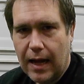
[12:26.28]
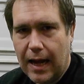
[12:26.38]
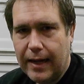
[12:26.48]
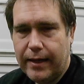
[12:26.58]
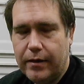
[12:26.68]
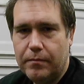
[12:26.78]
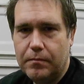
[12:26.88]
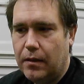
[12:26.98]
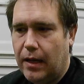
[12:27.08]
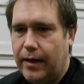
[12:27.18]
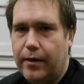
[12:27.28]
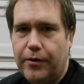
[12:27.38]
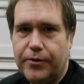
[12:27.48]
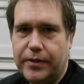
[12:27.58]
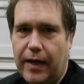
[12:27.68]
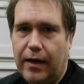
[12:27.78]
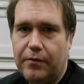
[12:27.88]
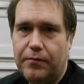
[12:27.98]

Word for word: I didn't, I didn't understand